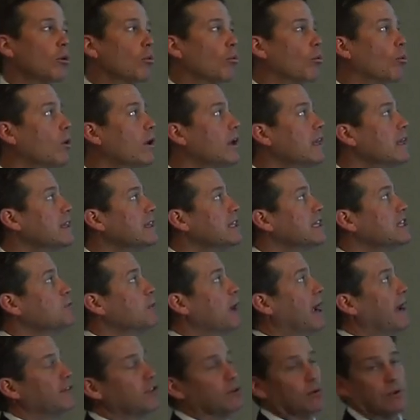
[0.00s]
One of the things
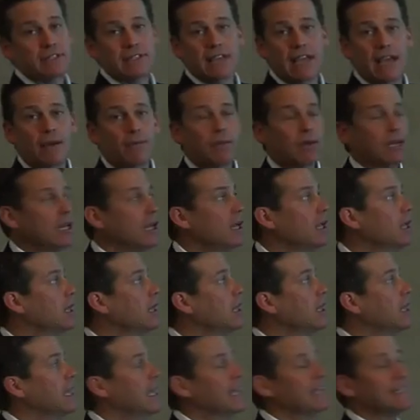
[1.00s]
we have to examine
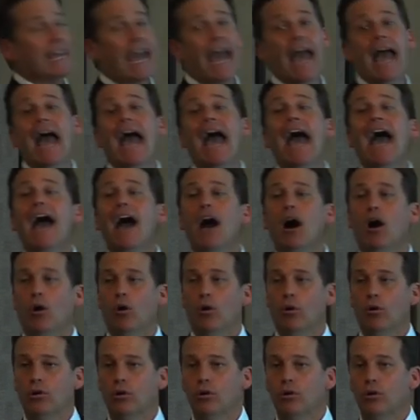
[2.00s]
is
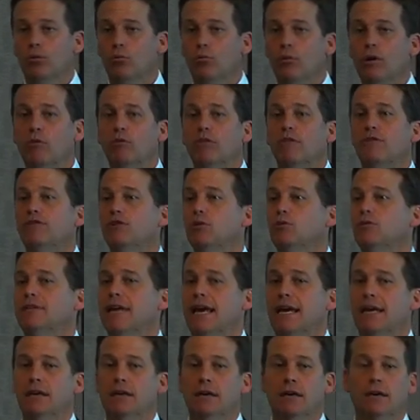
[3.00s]
how we review
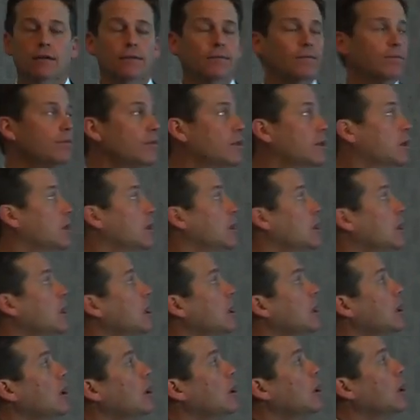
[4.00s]
data.
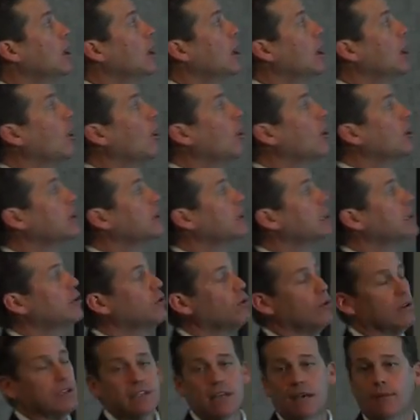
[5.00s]
Our
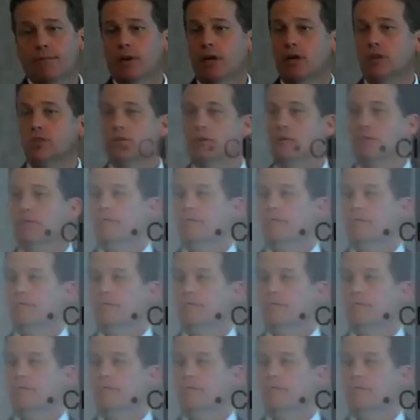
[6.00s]
clinical examination.